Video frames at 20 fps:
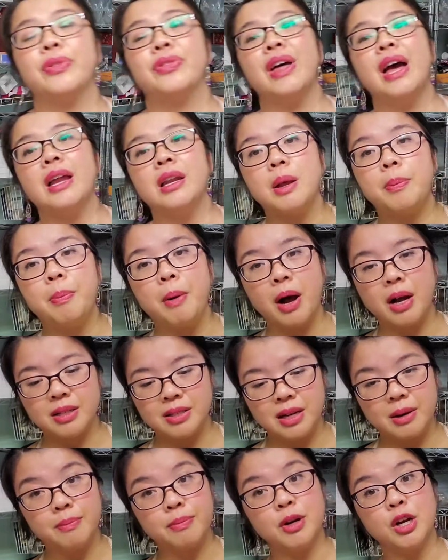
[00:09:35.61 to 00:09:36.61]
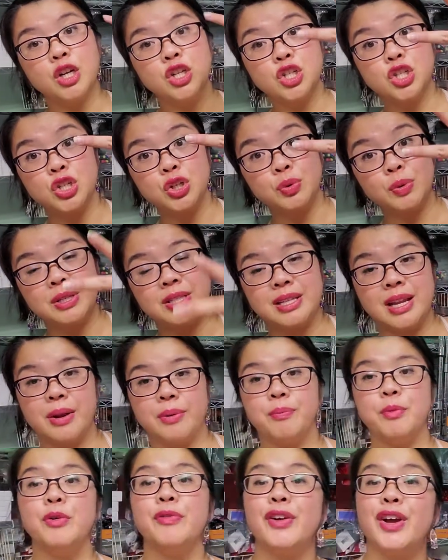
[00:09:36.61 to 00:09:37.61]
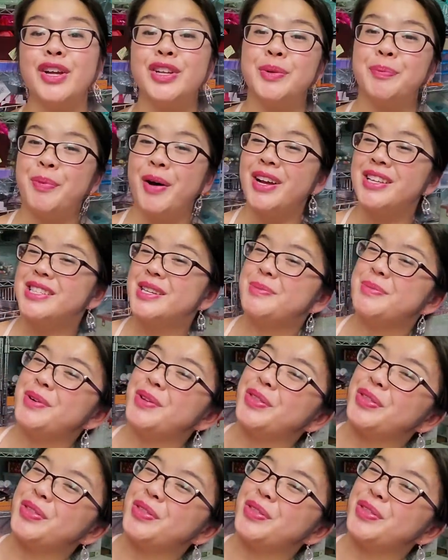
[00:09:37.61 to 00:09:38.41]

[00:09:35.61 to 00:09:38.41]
with that, box number 2 is done. Moving on to box number